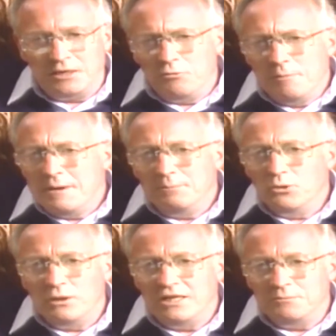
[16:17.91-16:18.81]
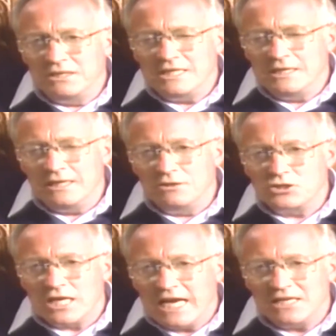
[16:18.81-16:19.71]
And remember William
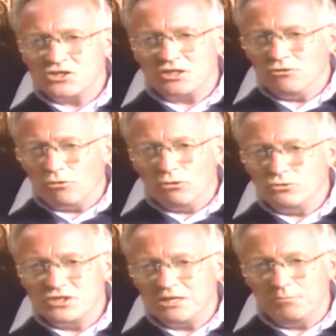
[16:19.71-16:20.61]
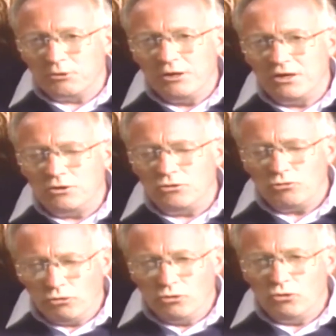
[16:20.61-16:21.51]
Tyndale's last and closing prayer,
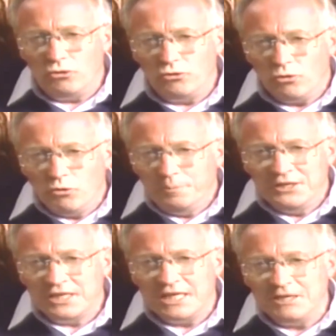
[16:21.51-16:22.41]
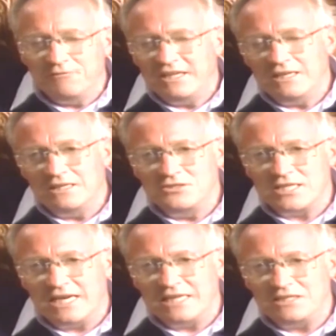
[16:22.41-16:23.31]
"Lord, open the King of
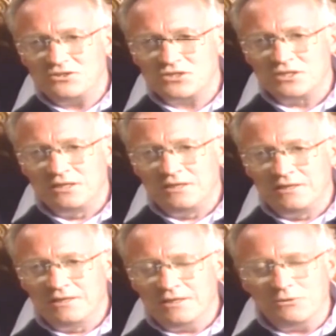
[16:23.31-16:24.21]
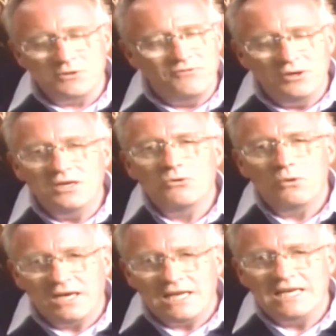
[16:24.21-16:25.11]
England's eyes"? That was very
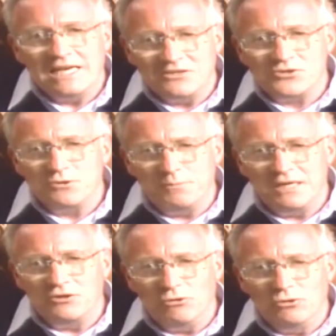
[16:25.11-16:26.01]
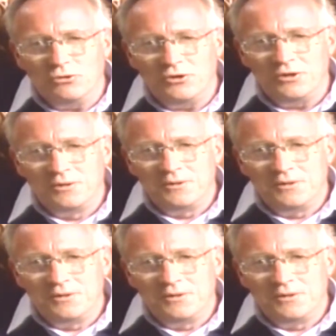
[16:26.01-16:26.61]
quickly answered by the Lord,